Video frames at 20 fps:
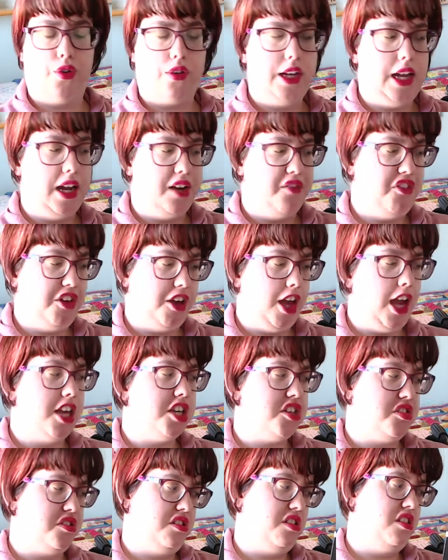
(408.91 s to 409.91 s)

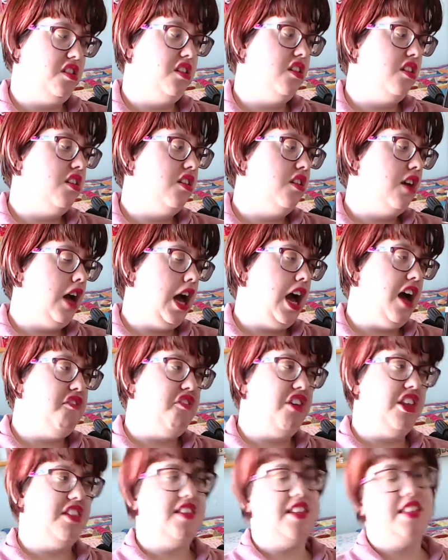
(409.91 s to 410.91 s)
clarification,
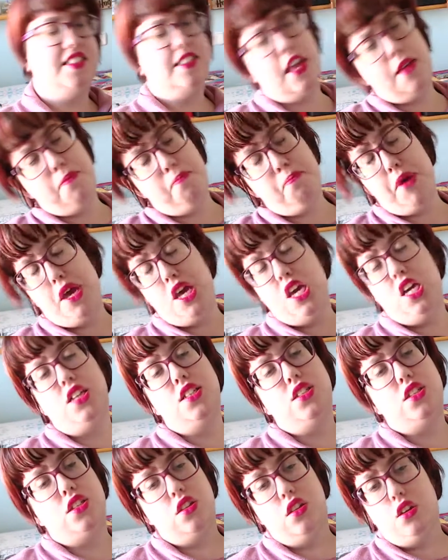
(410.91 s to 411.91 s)
having the same
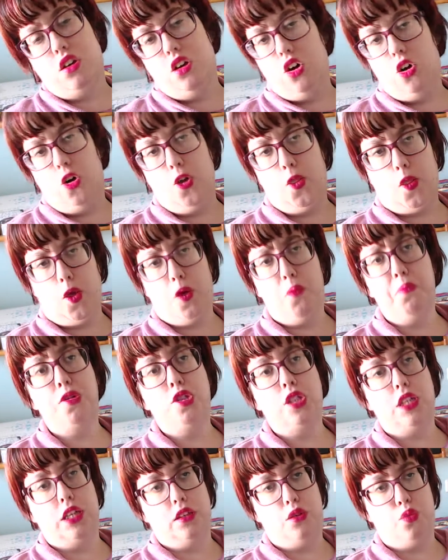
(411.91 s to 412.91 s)
page on the
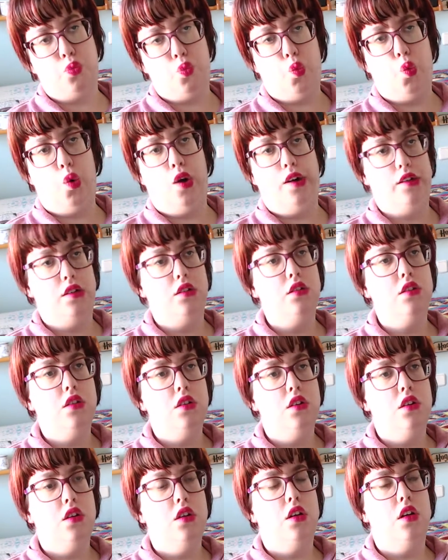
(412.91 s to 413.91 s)
opposite one
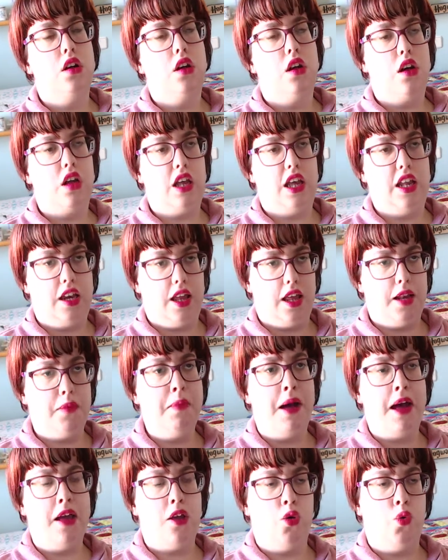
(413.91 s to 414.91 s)
in
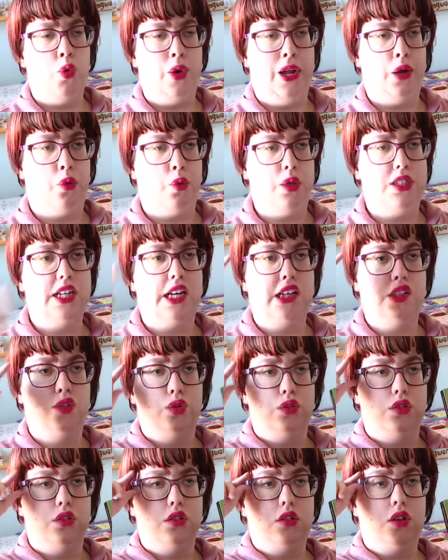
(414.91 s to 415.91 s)
my own language, I
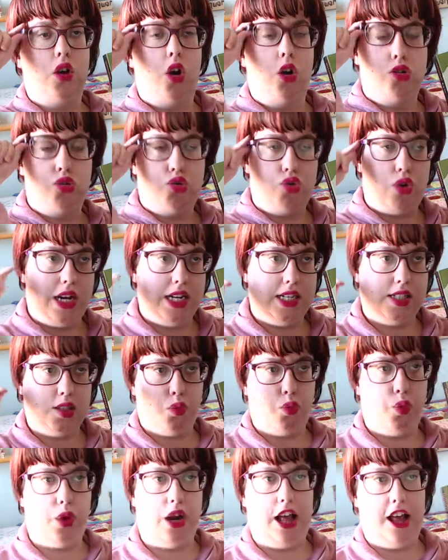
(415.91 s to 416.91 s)
could contrast
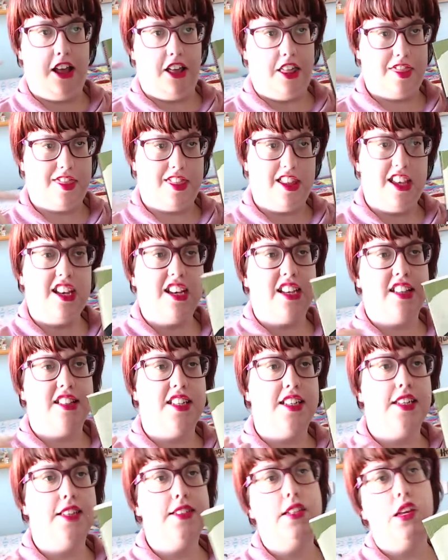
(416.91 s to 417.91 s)
what I think it
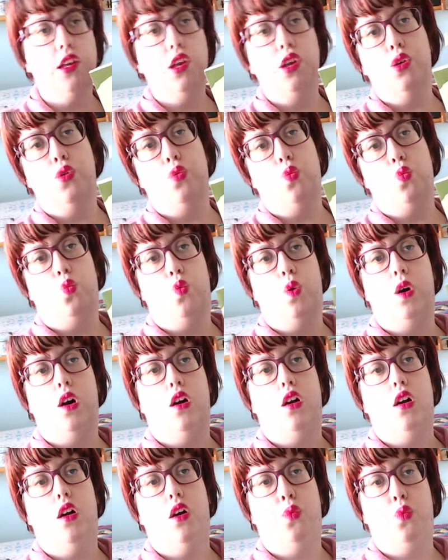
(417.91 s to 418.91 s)
is
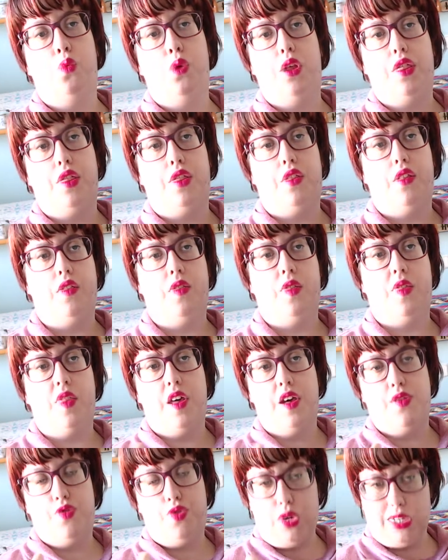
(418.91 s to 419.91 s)
with
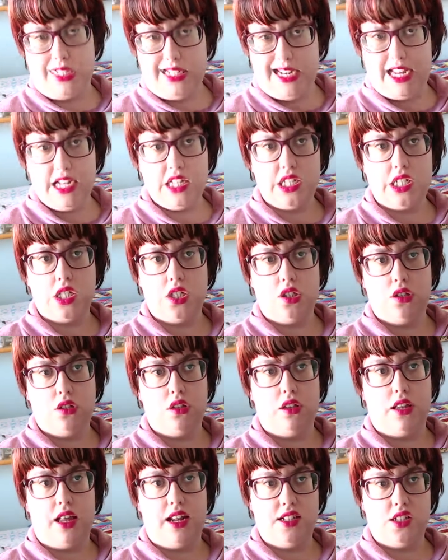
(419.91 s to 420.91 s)
the
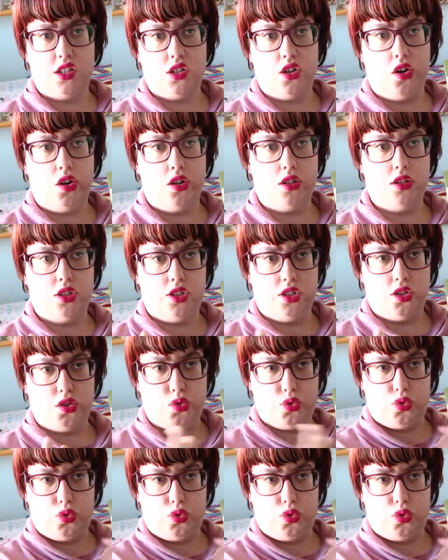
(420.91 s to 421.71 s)
translation that is done, just to